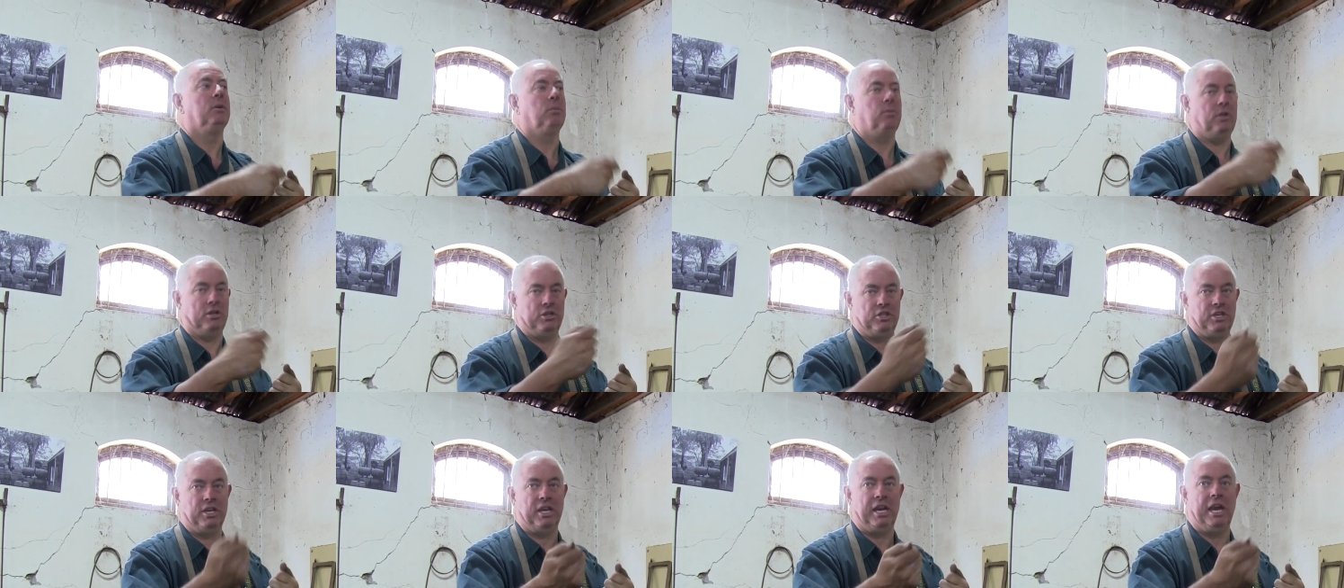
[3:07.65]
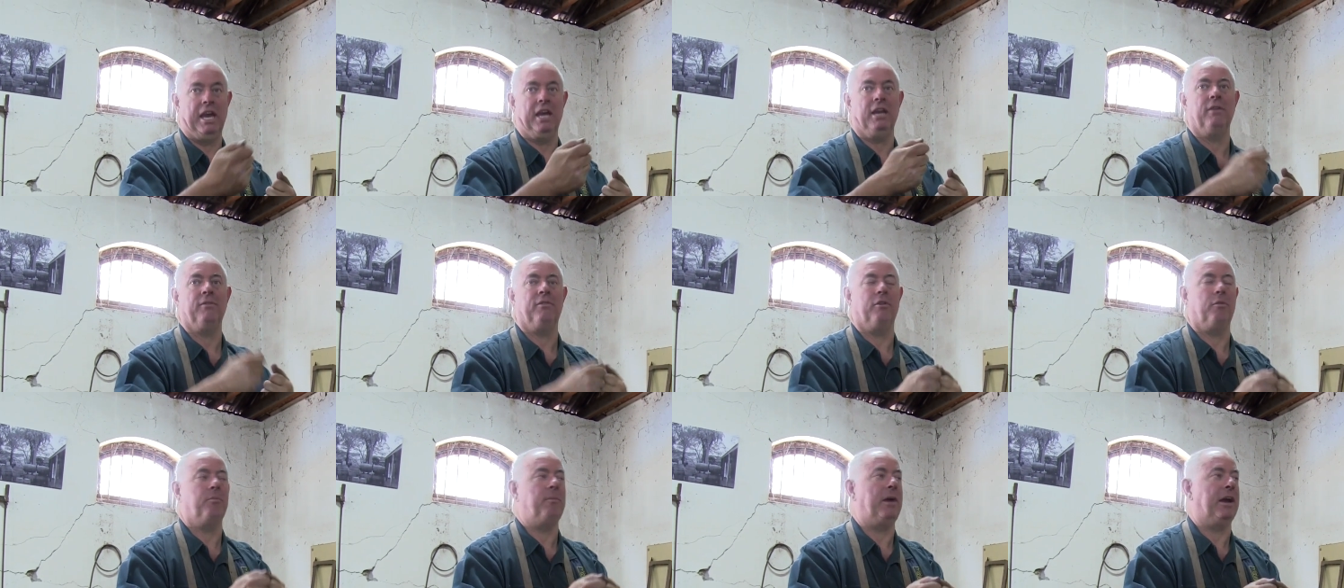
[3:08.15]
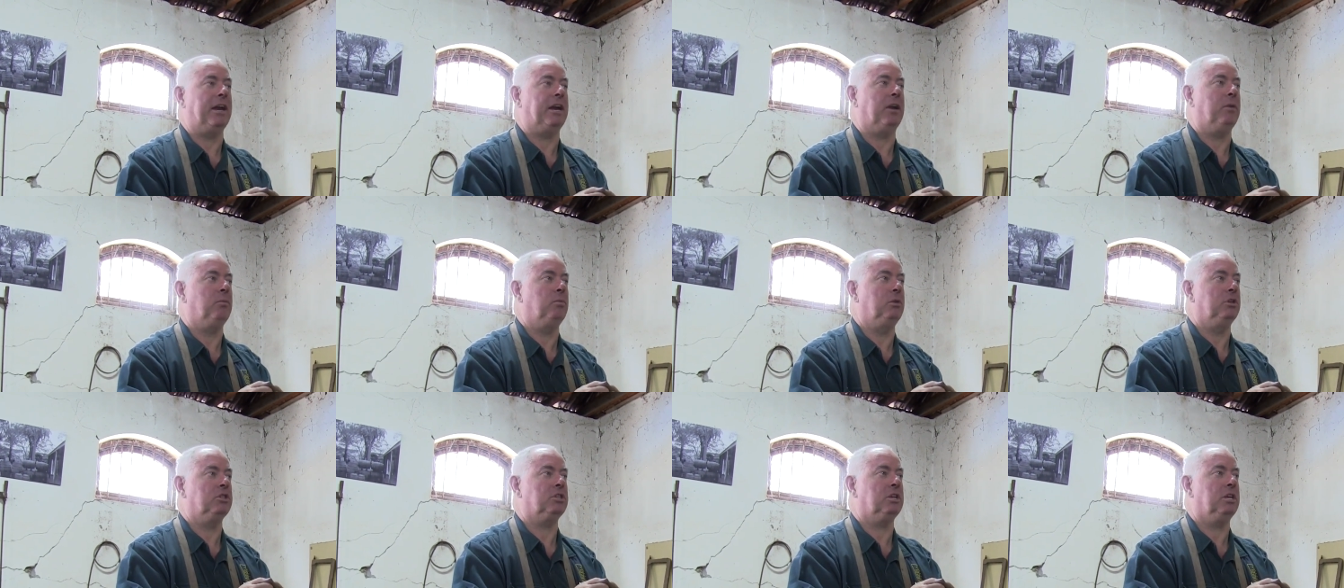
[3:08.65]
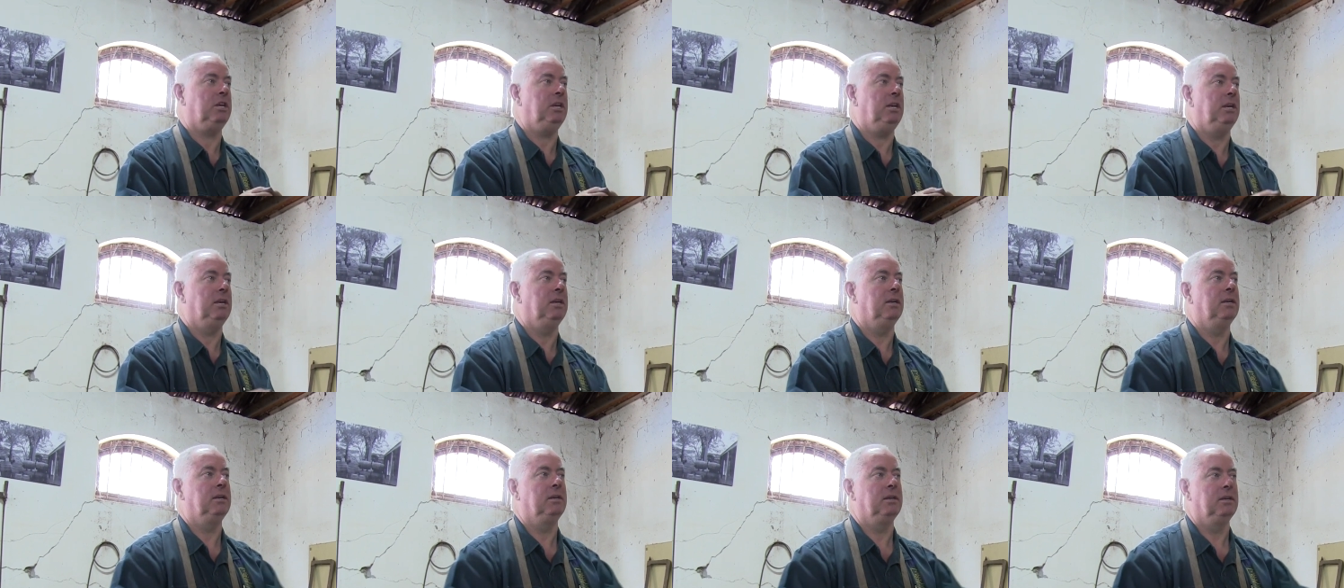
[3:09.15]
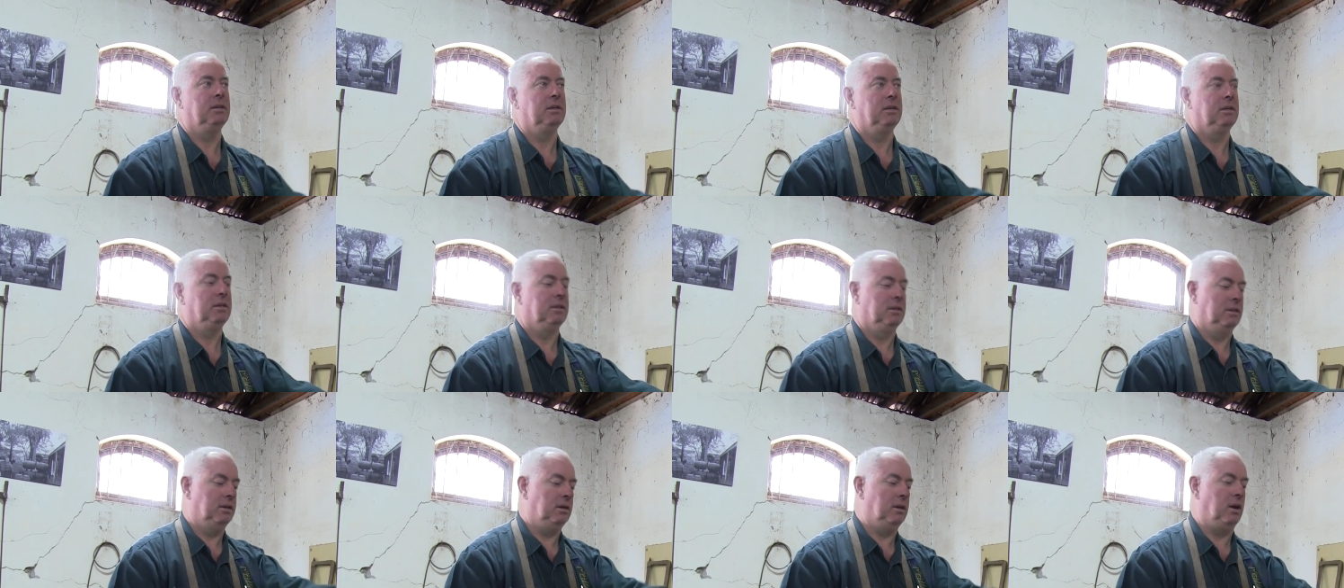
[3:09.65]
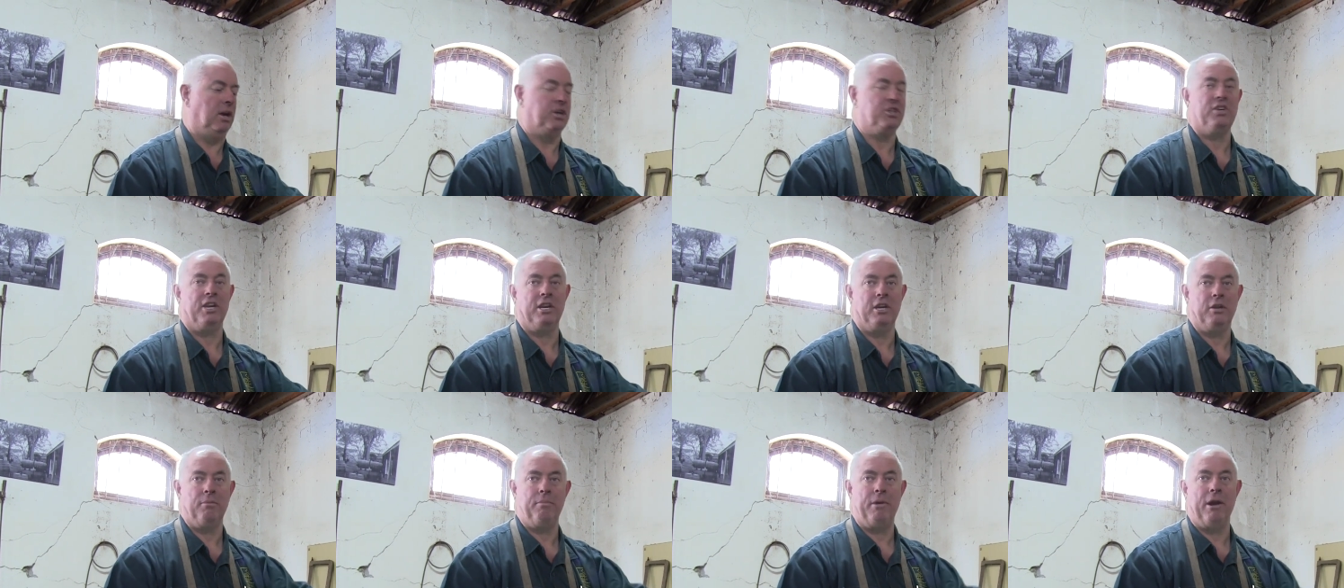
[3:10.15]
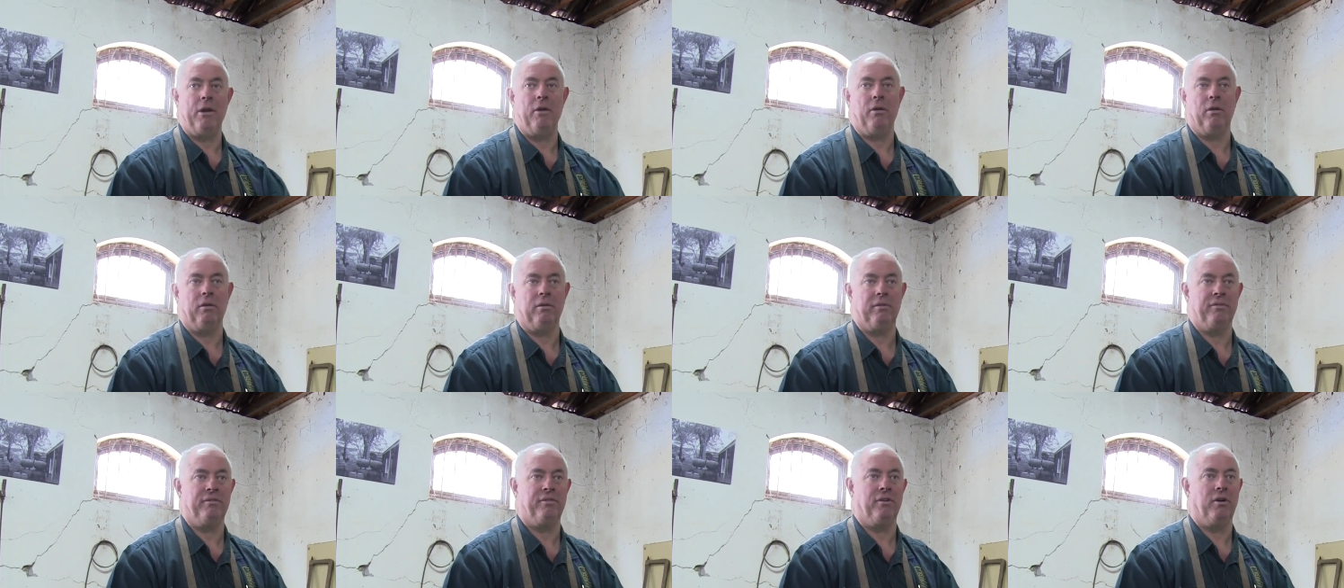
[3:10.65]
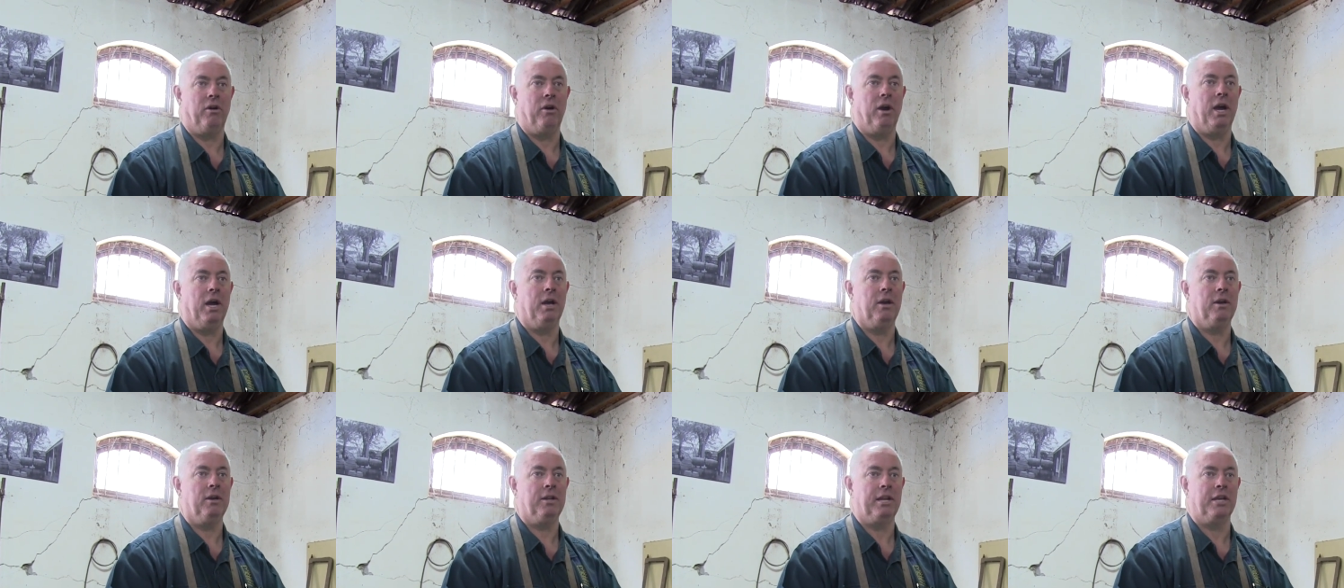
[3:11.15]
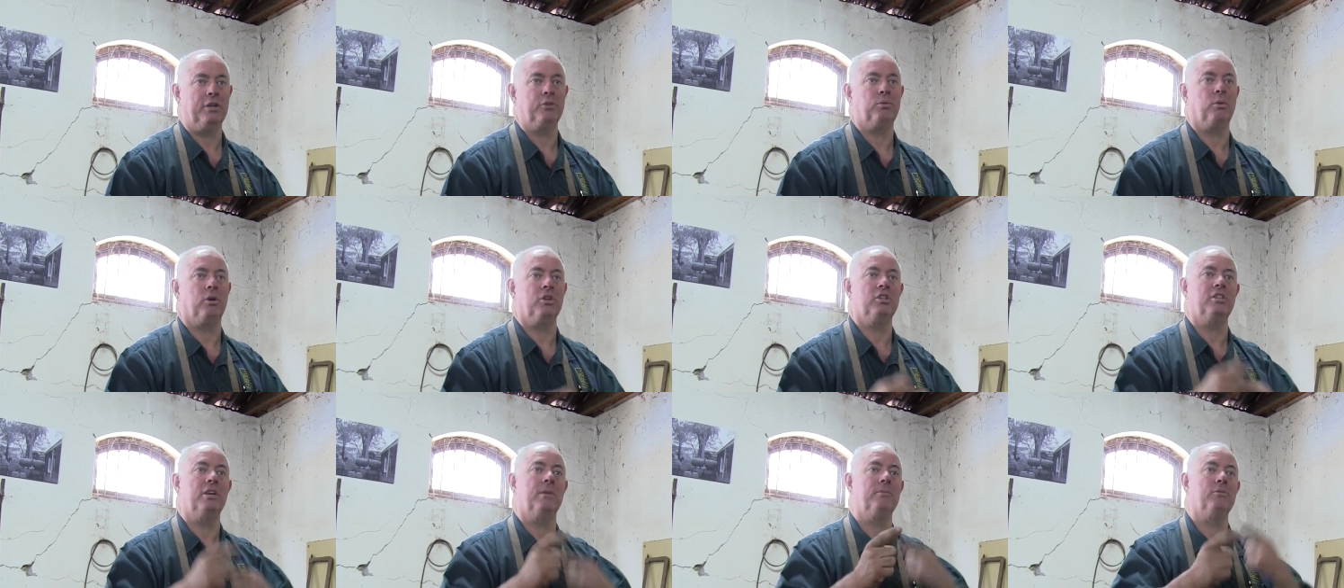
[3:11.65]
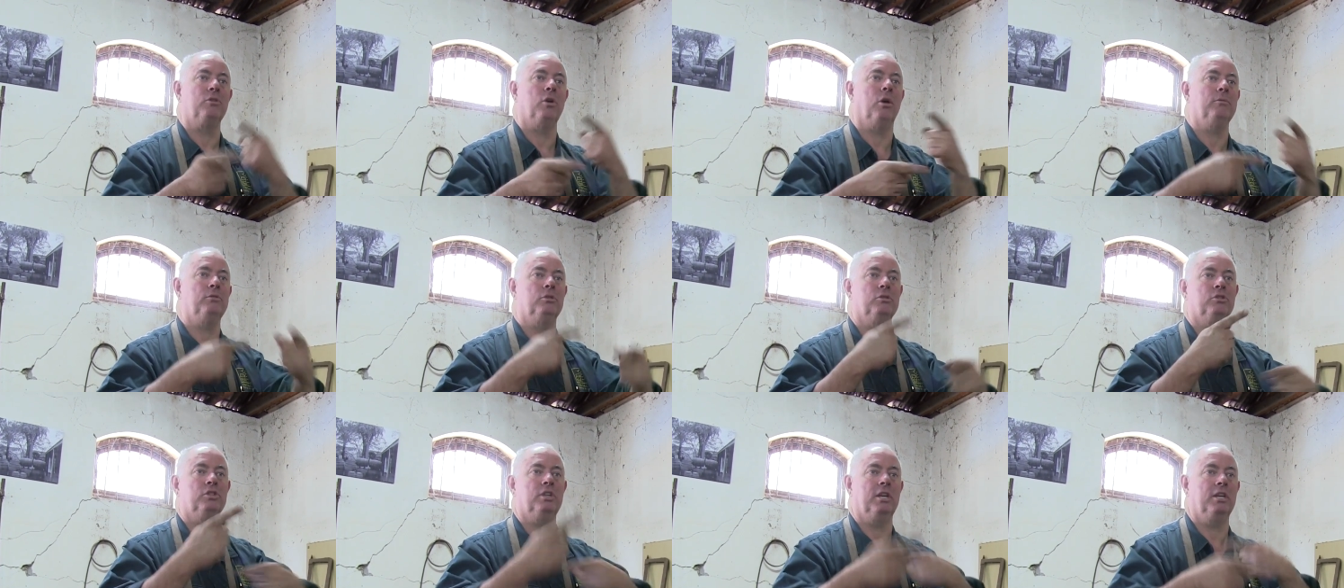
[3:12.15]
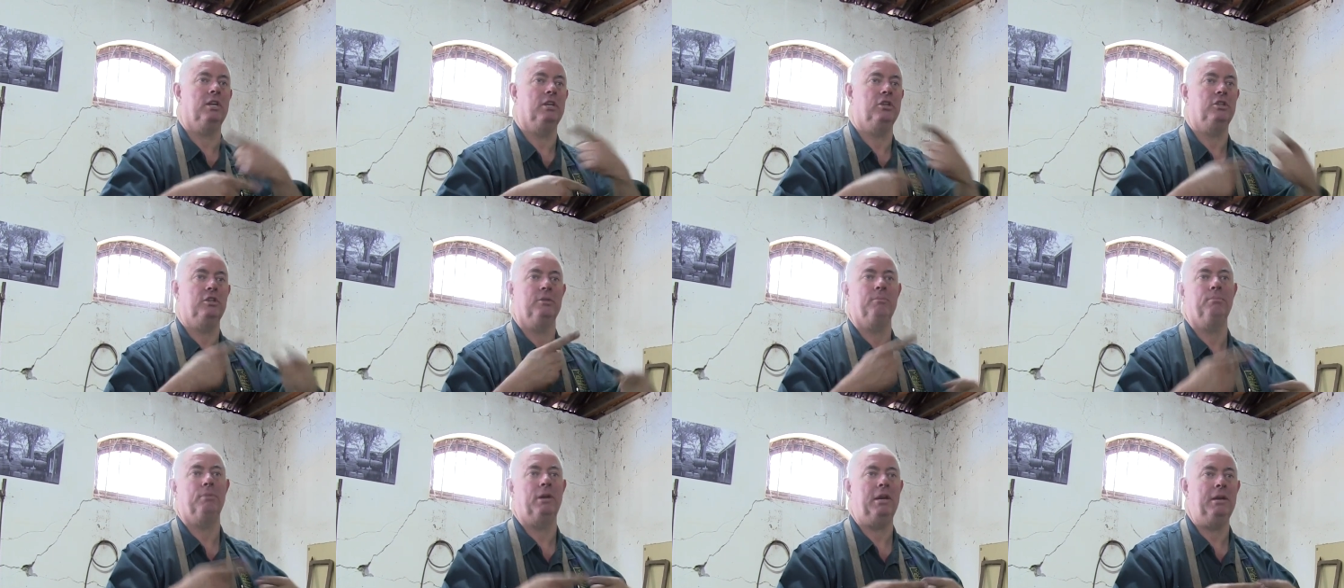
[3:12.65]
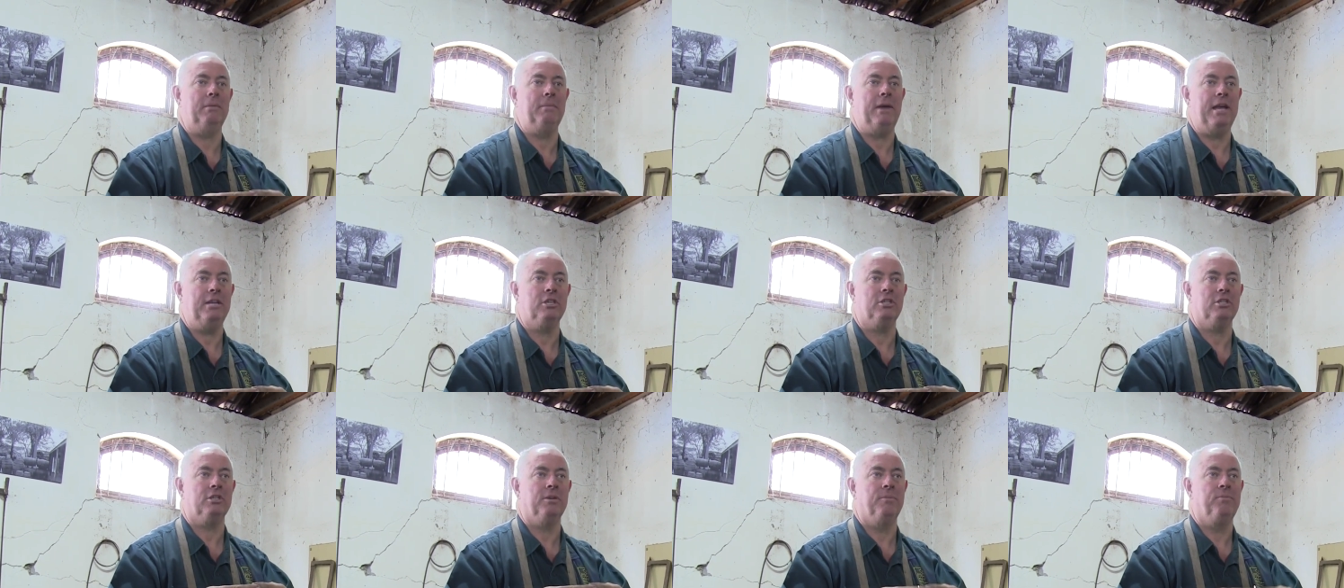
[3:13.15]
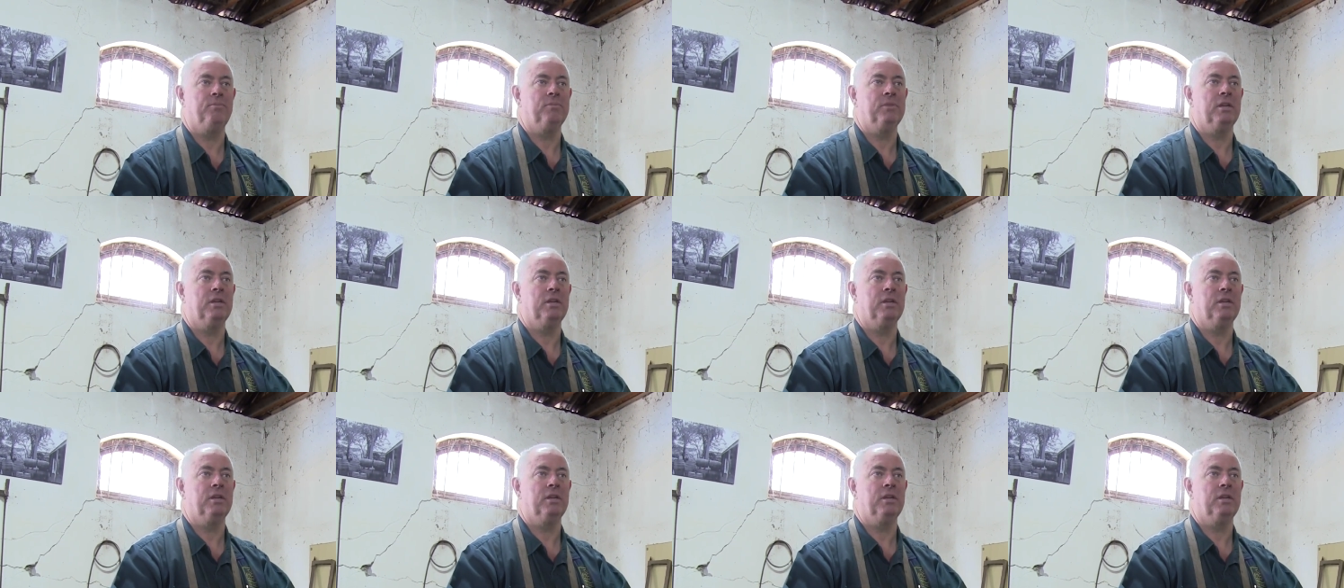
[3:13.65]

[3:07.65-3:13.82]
Once again, if I'm making whiskey, I set the barrel on fire. That's why sometimes you'll see the Jim Beam ads.